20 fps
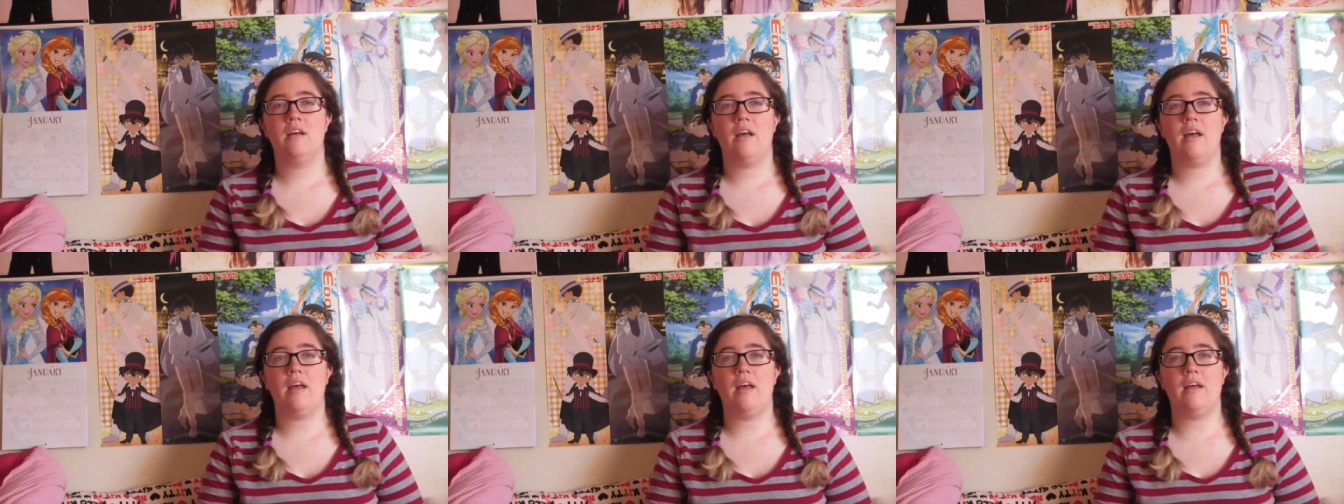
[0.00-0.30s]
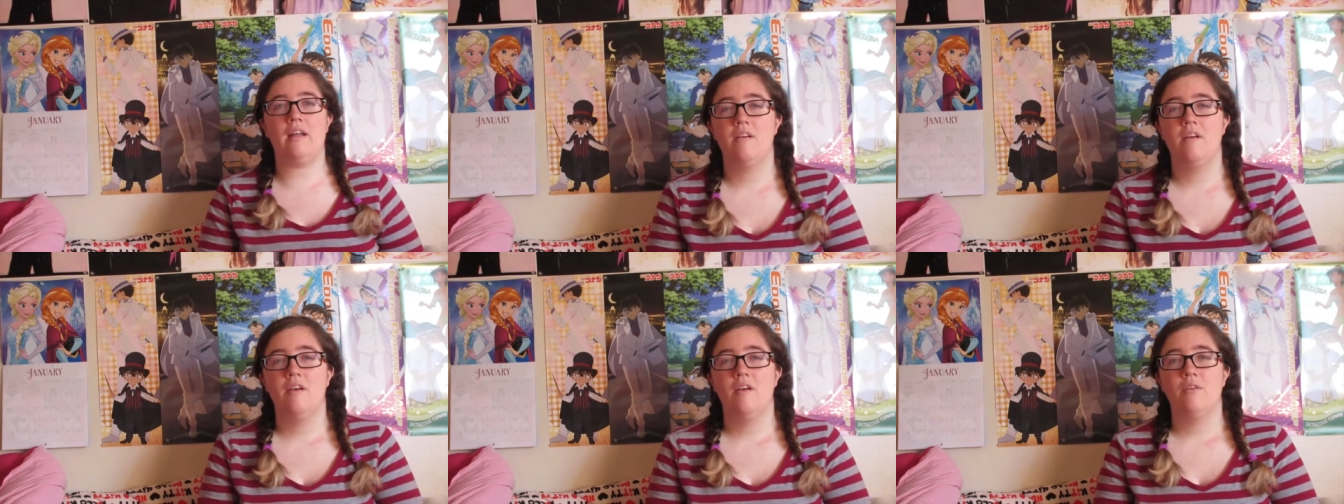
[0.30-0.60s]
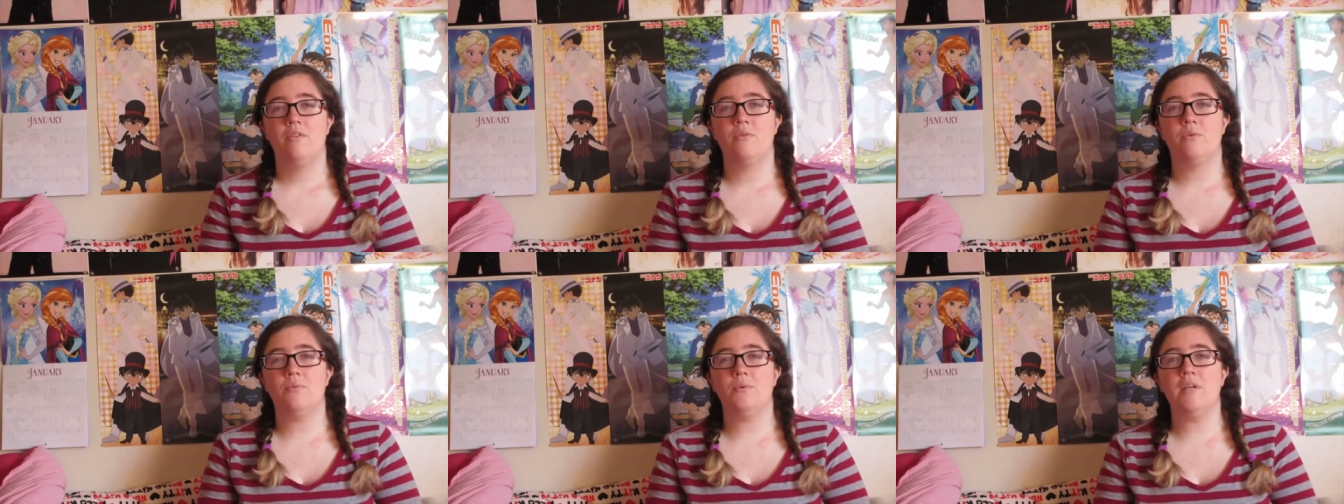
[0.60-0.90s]
And
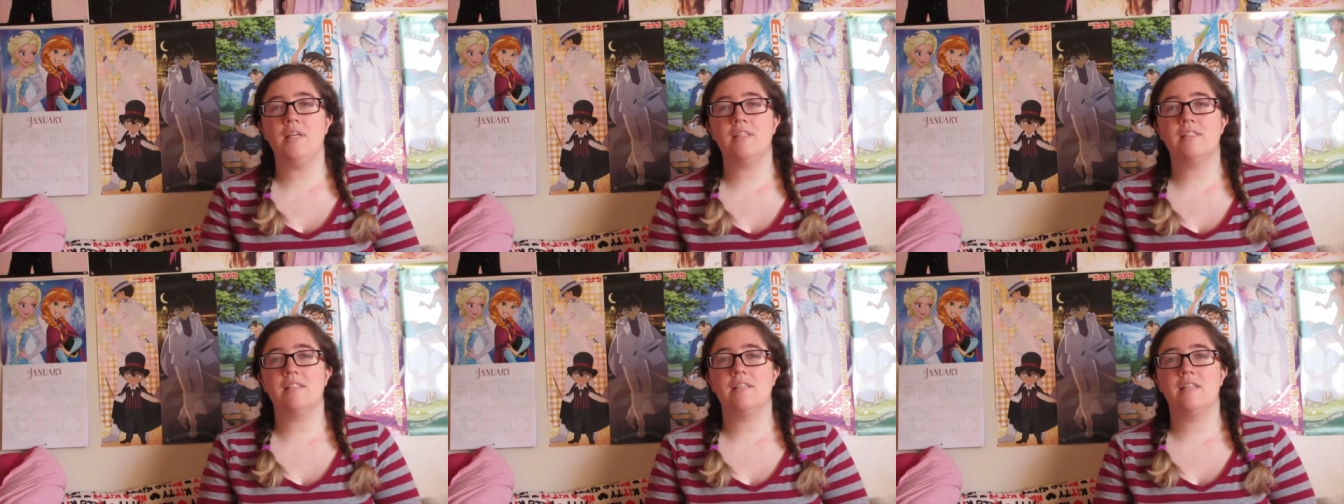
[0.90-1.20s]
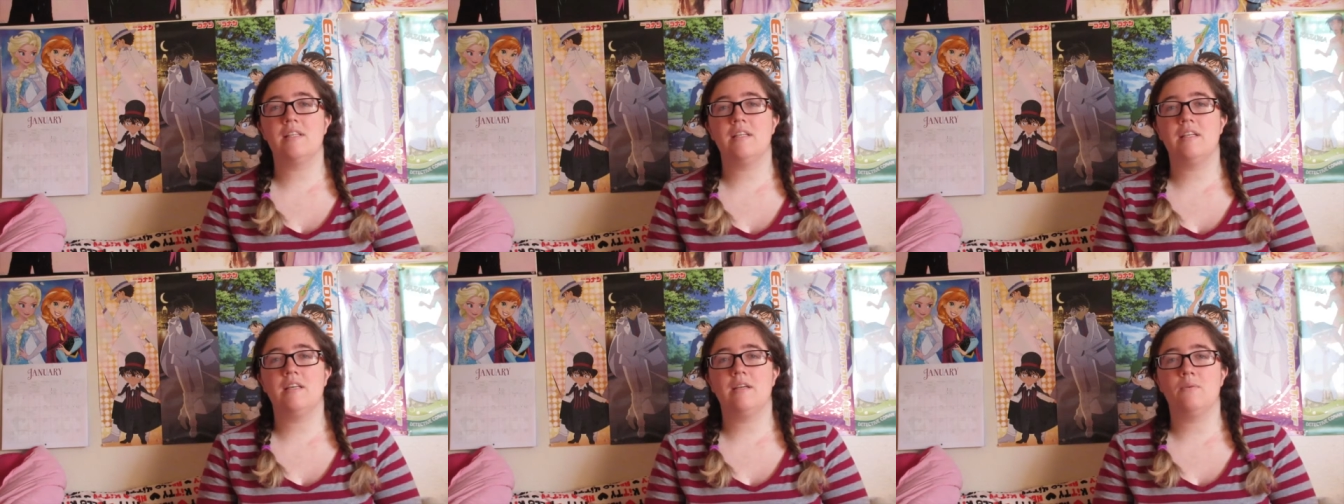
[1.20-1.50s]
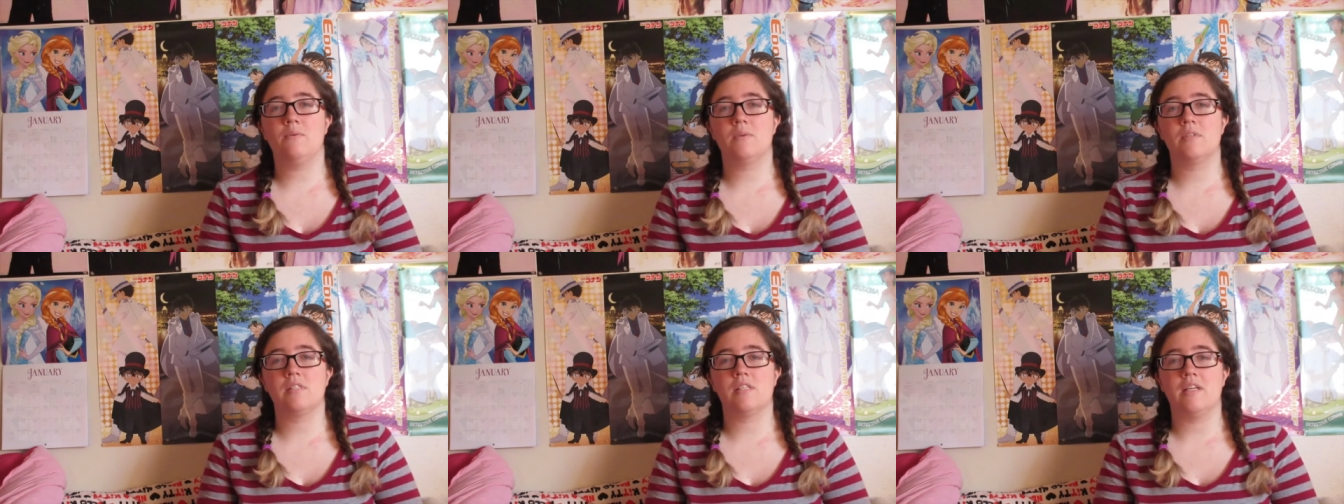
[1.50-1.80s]
the reason it
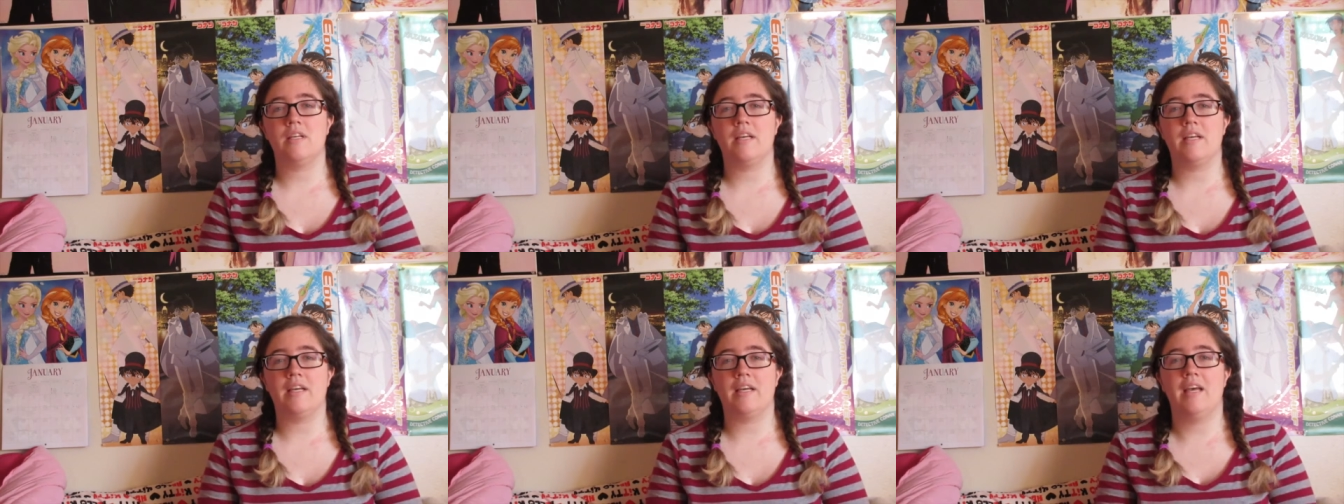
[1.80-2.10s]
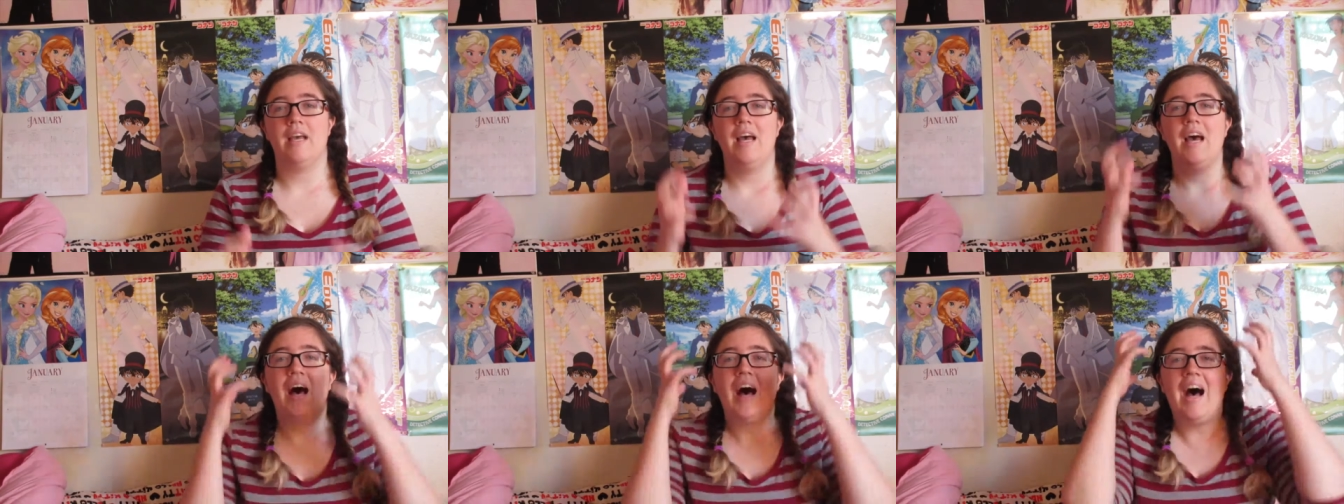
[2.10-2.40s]
was like,